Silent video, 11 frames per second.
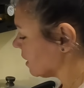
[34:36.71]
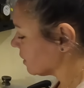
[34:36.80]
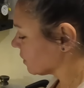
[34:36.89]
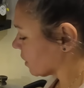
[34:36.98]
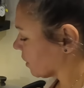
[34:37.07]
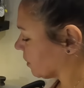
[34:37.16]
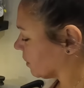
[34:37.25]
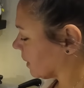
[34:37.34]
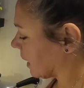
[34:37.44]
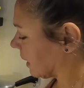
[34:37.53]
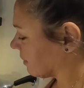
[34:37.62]
So
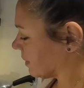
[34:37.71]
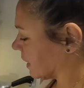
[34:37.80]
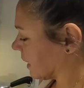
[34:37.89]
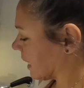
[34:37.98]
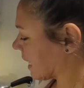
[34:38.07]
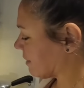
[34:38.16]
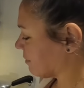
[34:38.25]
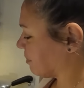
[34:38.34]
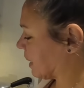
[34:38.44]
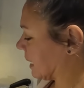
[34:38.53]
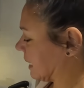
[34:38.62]
I have a half
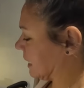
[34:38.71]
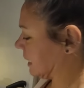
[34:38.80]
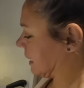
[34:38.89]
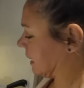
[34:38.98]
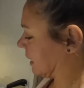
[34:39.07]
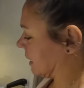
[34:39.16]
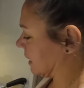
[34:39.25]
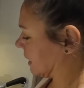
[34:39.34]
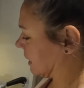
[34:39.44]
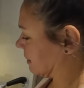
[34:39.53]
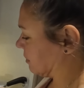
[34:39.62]
pint here,
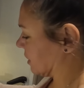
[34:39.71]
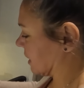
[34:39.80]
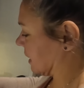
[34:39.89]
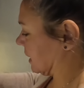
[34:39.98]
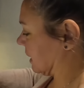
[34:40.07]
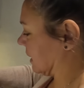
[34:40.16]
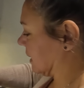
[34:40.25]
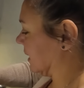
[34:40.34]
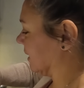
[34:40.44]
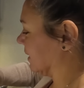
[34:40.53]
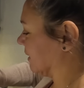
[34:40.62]
and I'm just going to
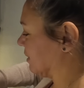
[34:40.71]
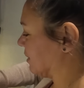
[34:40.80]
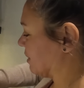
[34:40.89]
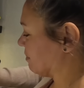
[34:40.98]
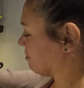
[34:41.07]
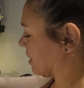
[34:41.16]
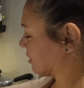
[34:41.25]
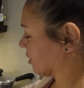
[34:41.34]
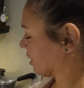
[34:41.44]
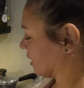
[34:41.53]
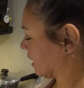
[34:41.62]

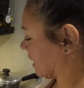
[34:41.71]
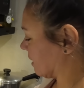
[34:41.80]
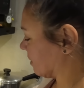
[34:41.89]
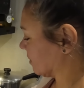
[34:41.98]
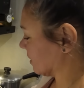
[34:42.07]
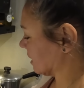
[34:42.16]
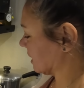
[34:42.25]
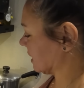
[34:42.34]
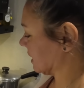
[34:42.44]
measure out